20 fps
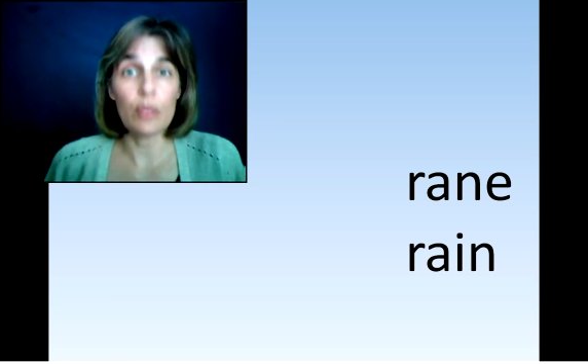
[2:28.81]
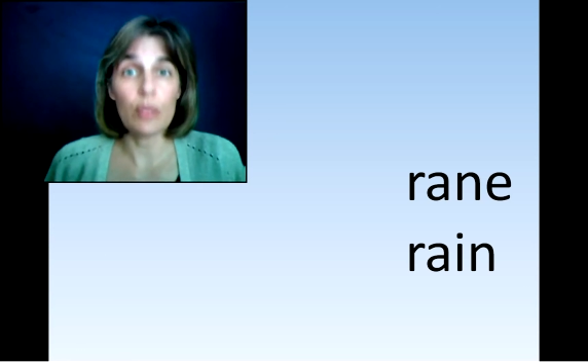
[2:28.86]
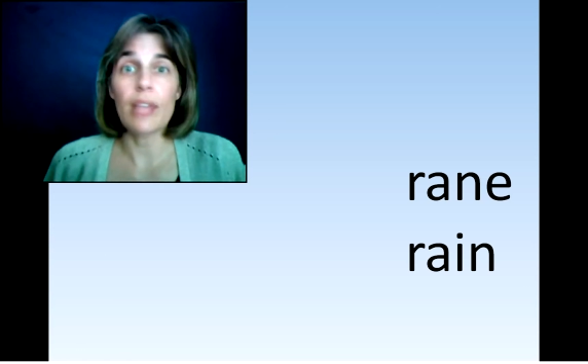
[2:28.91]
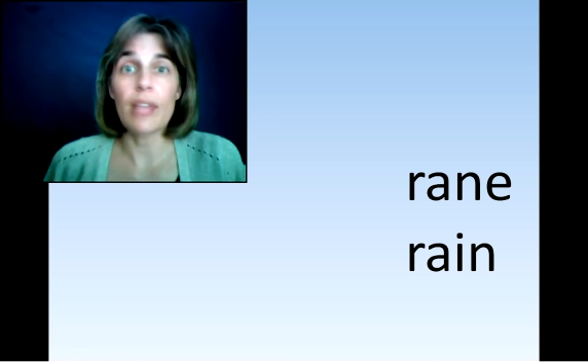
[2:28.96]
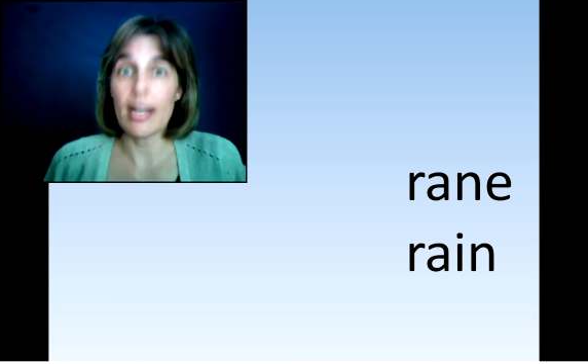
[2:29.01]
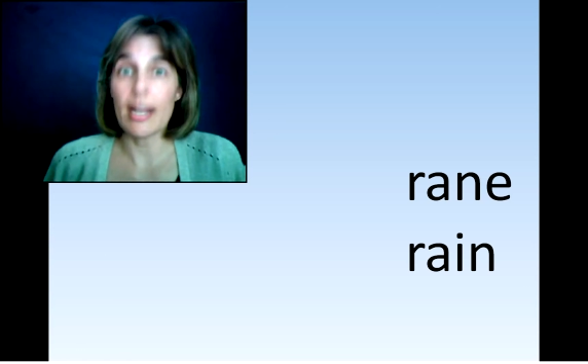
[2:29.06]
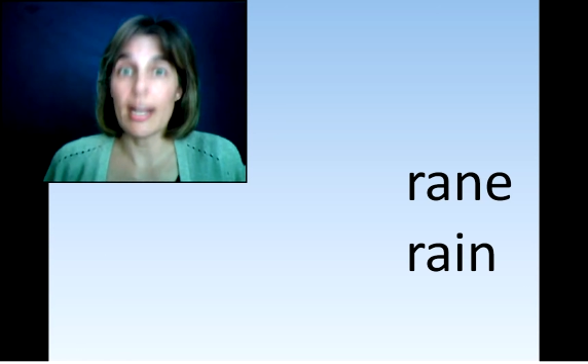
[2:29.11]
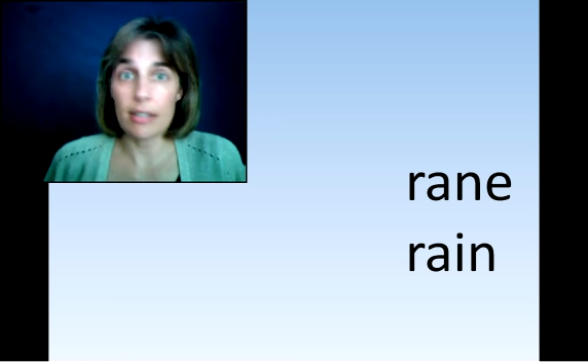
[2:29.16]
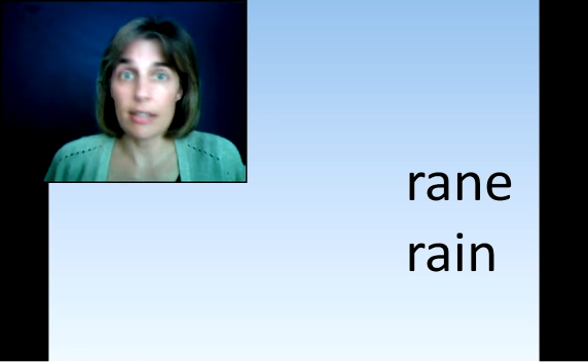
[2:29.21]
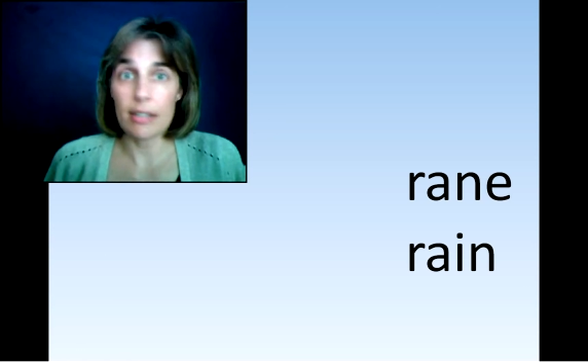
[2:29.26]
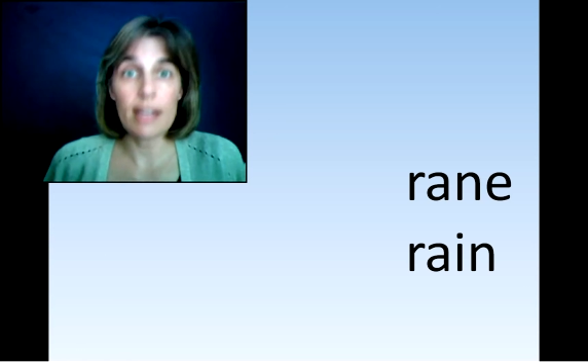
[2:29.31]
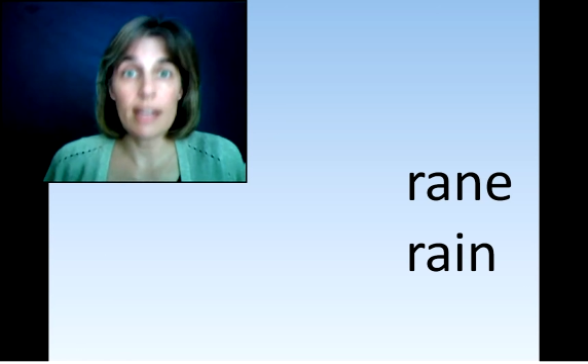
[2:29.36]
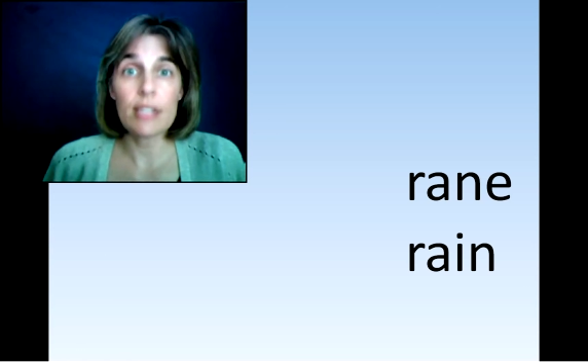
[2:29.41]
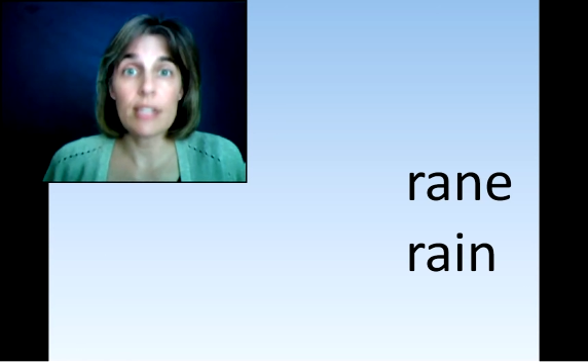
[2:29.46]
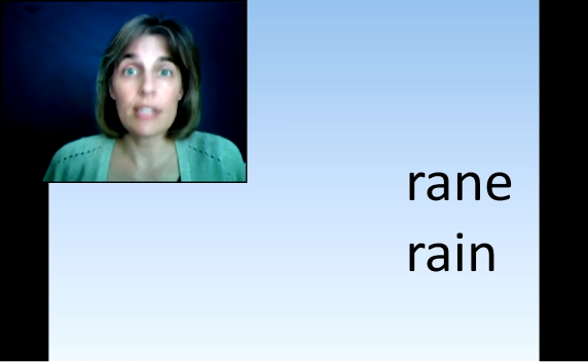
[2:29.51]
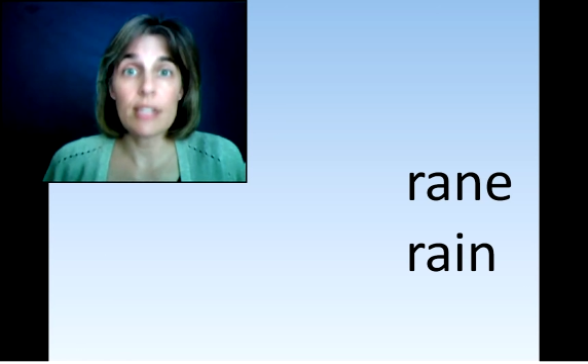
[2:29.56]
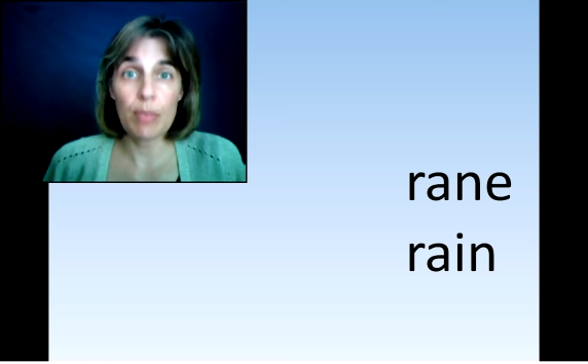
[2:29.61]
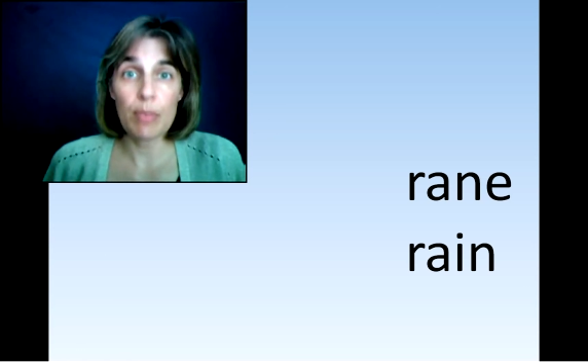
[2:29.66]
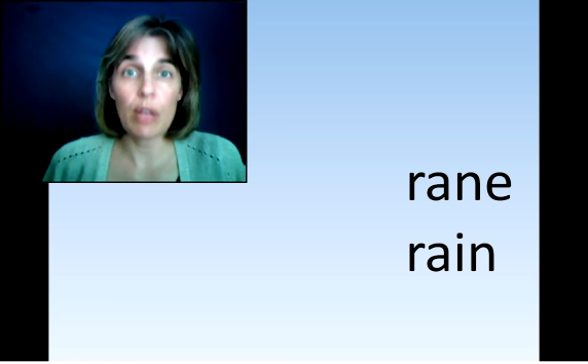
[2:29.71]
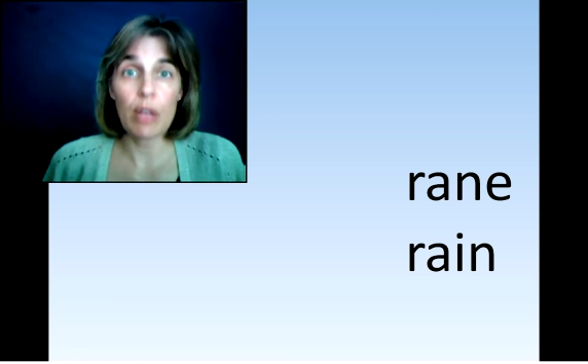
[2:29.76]
that does
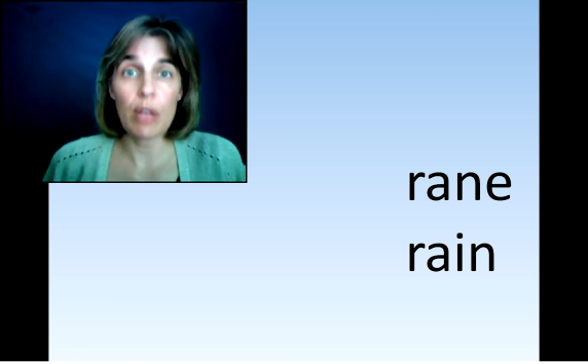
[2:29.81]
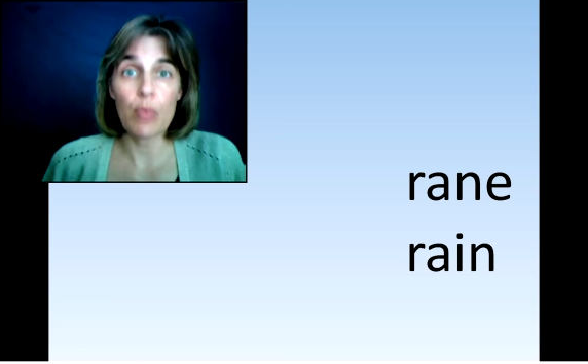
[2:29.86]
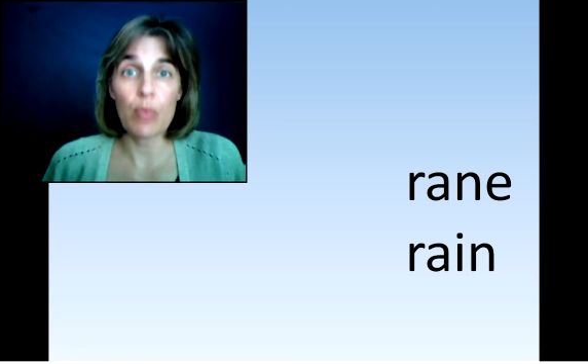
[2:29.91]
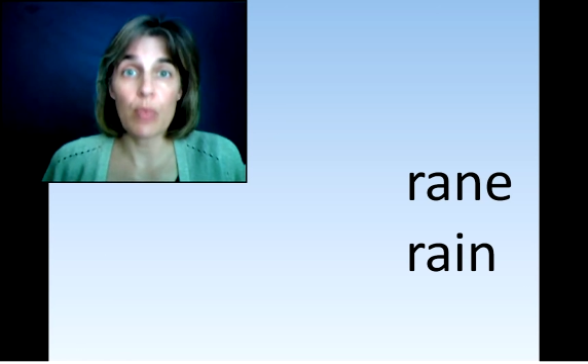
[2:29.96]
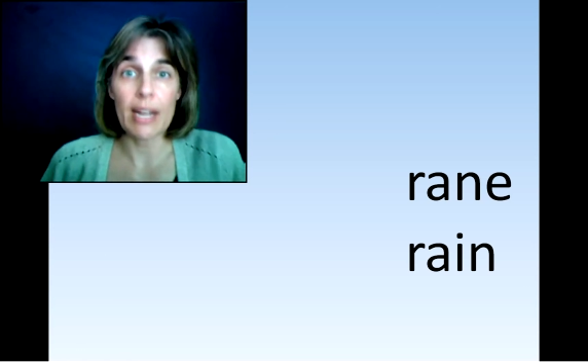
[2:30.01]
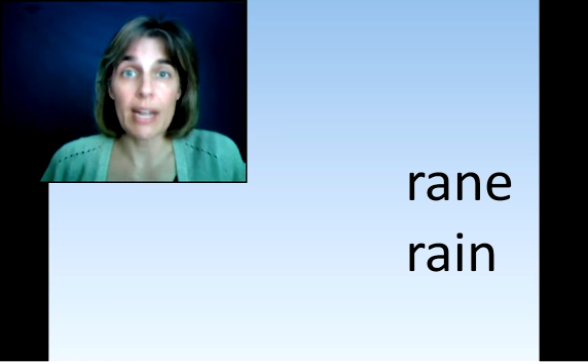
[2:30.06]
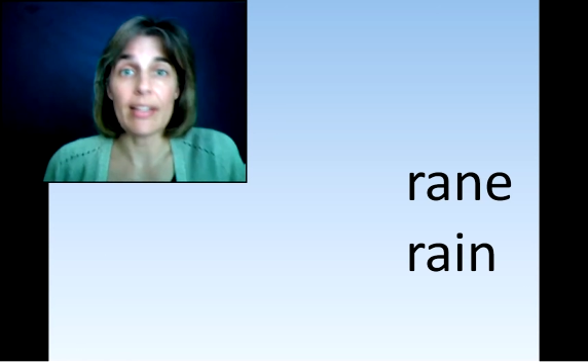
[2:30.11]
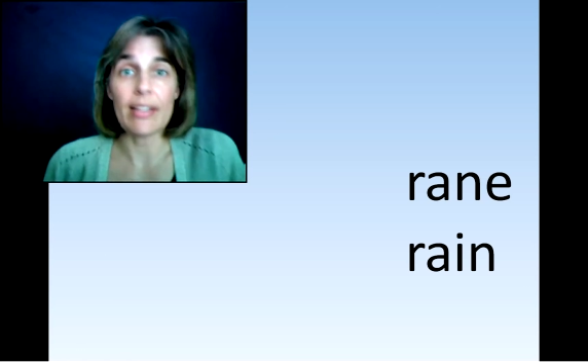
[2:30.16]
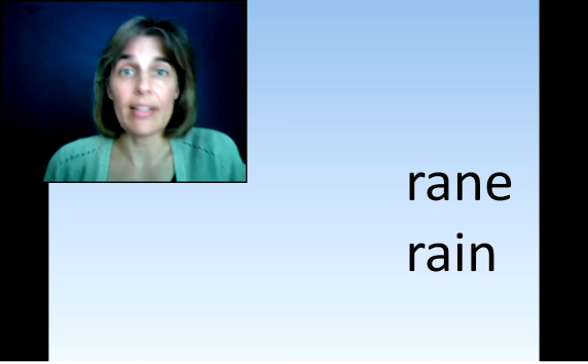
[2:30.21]
spell rain.